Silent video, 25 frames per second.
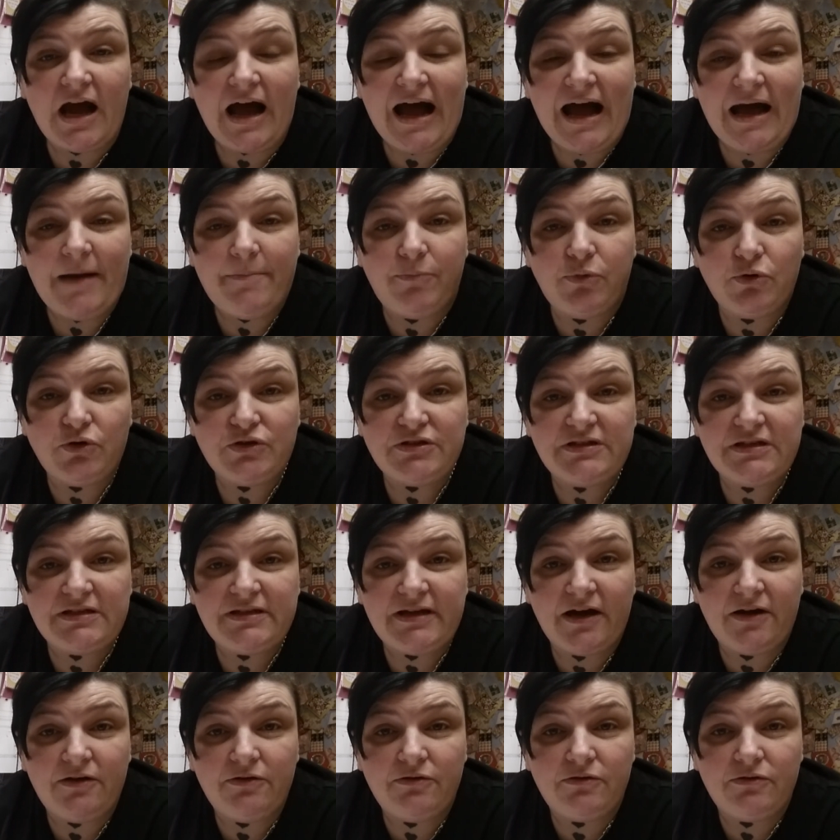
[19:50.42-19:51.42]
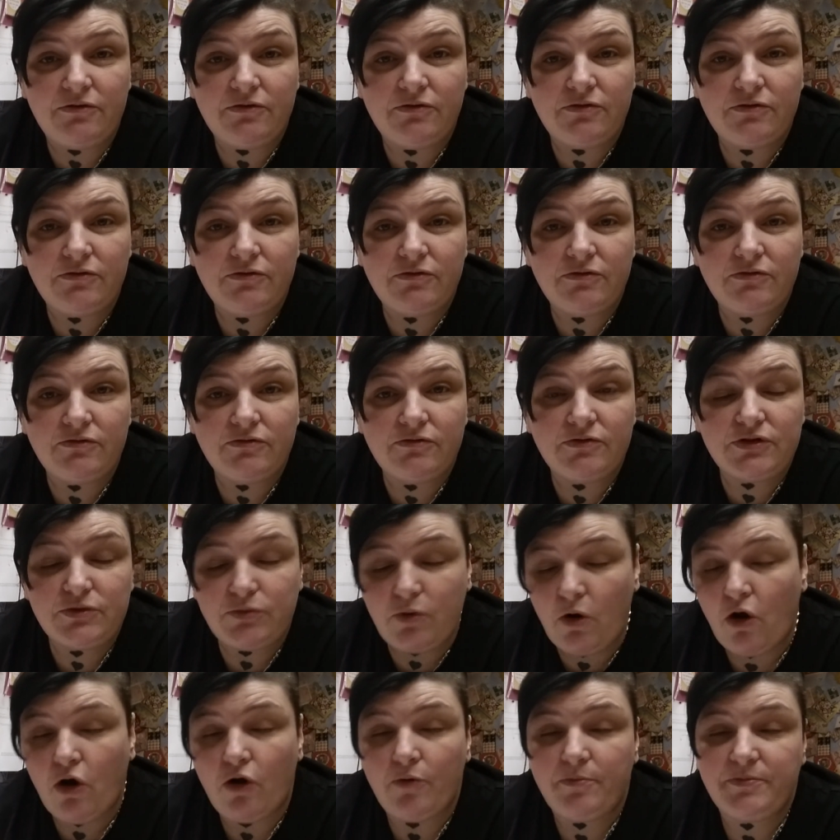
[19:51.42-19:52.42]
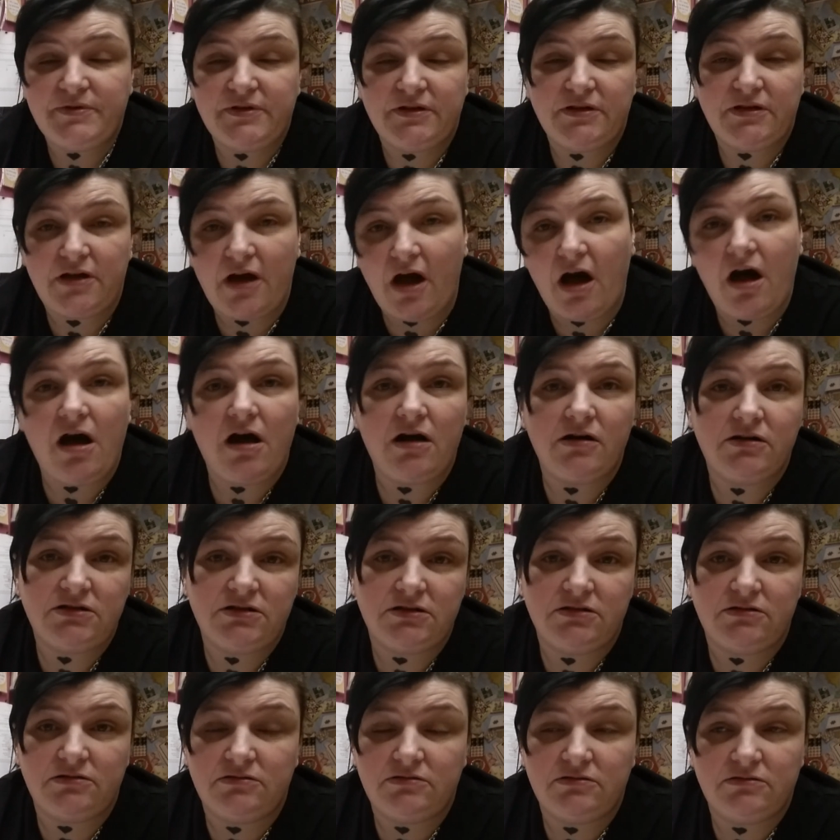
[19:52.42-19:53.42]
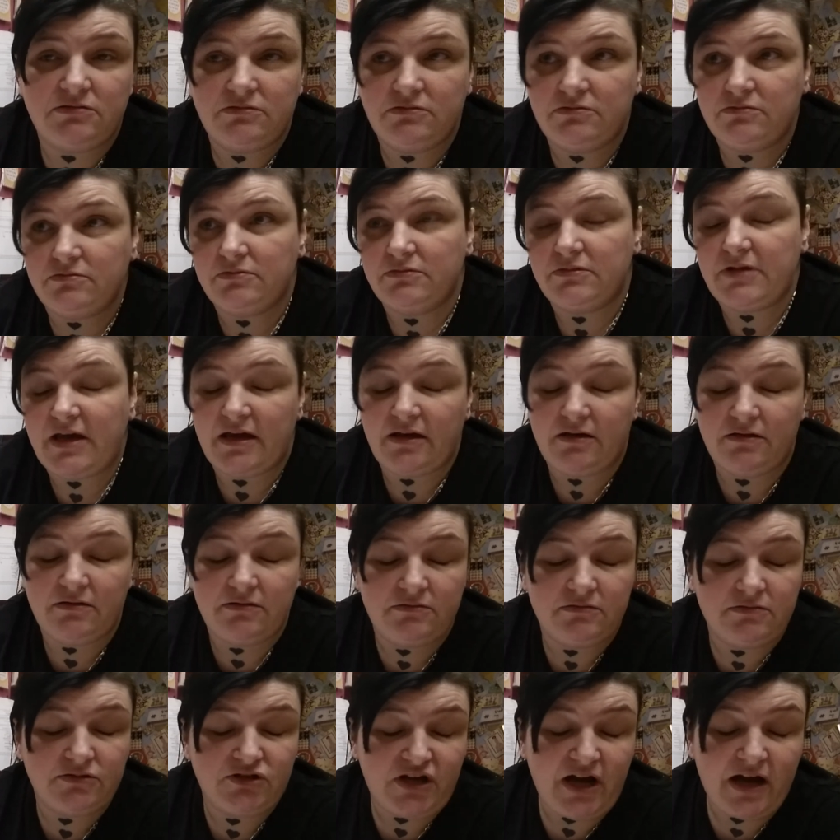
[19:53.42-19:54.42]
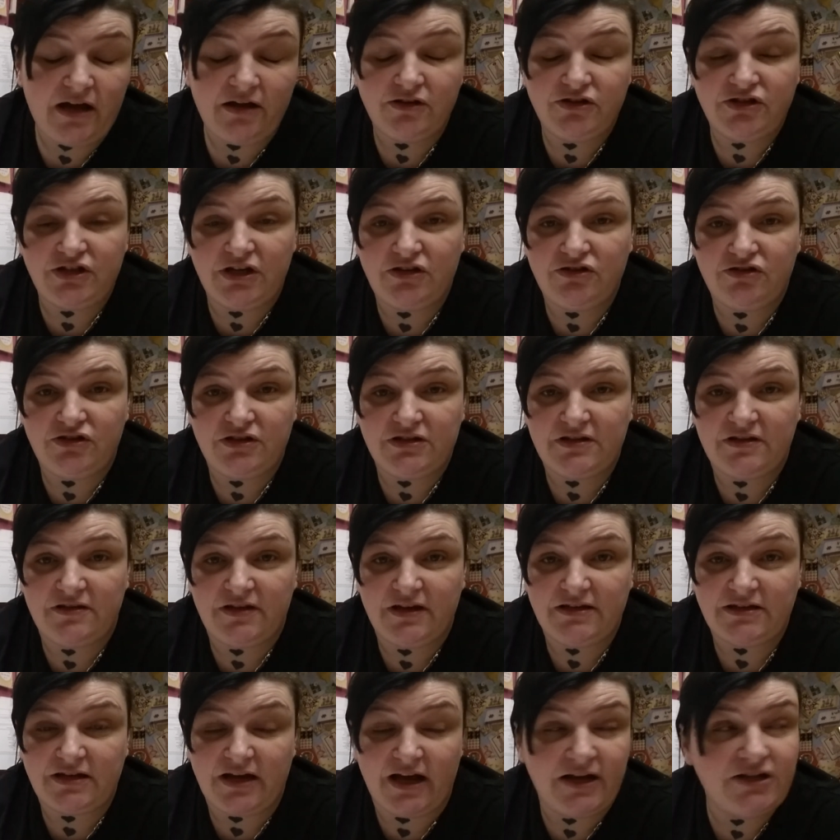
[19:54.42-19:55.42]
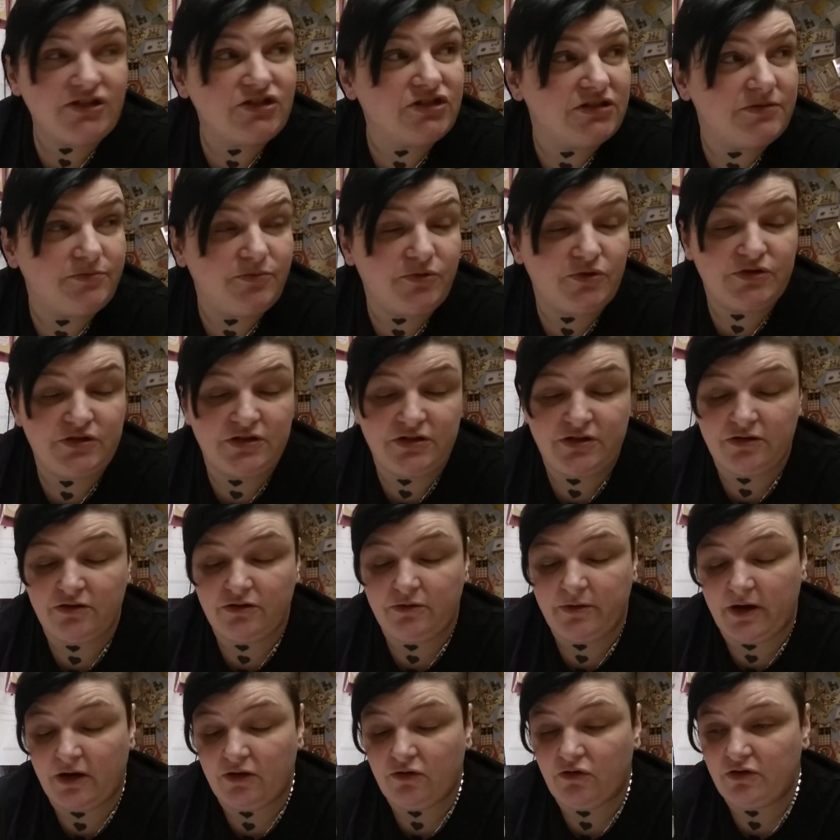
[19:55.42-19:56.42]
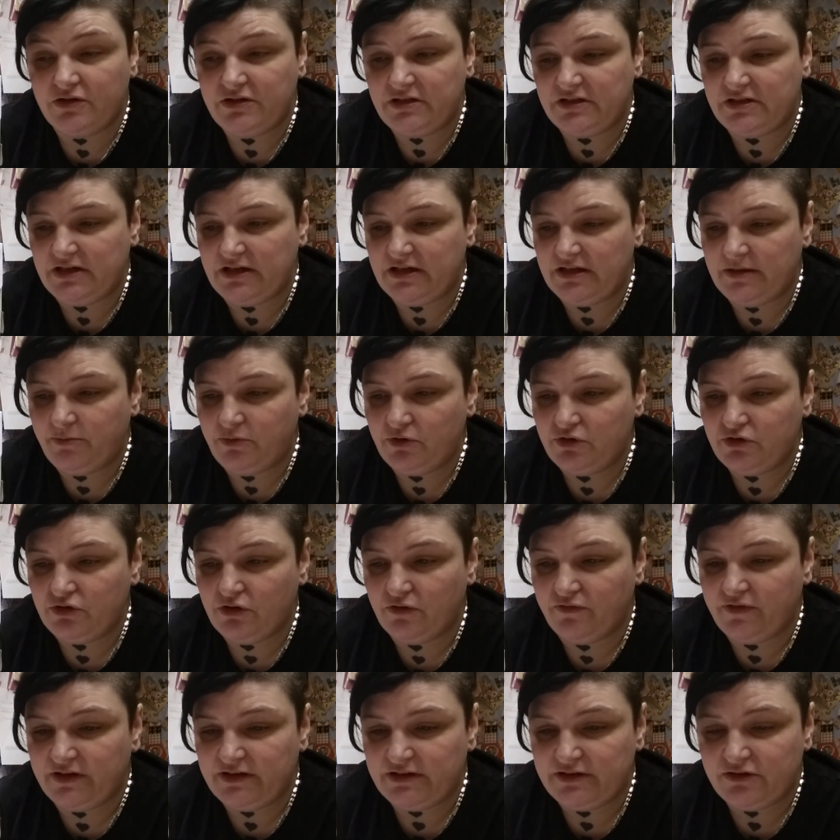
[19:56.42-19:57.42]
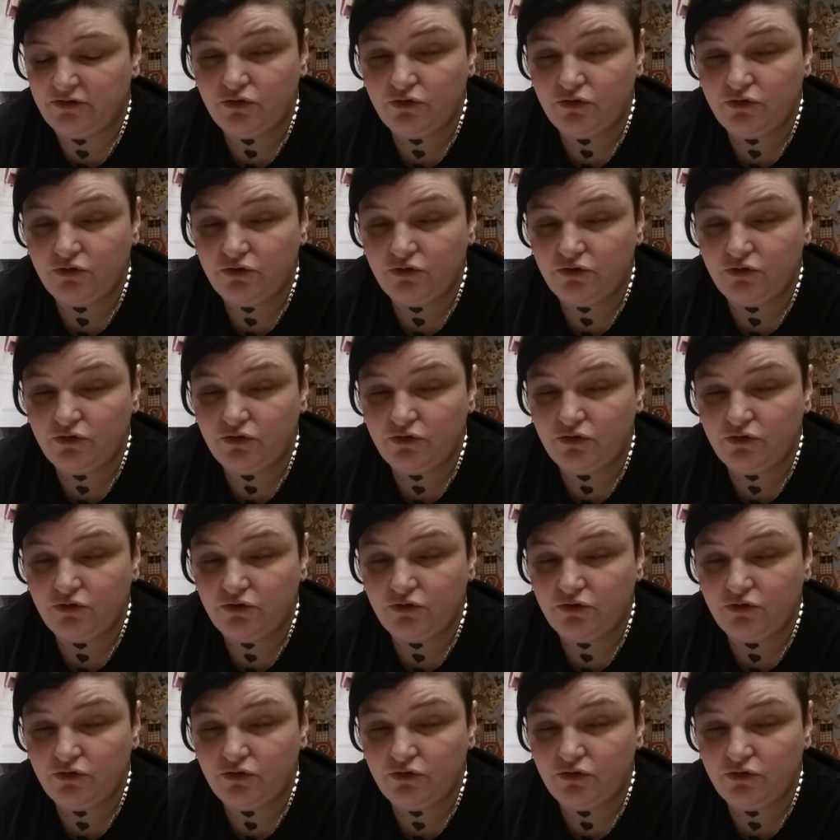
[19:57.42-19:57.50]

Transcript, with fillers: I posted out swaps and cards and challenge entries and things. I actually posted out quite a lot today at the post office.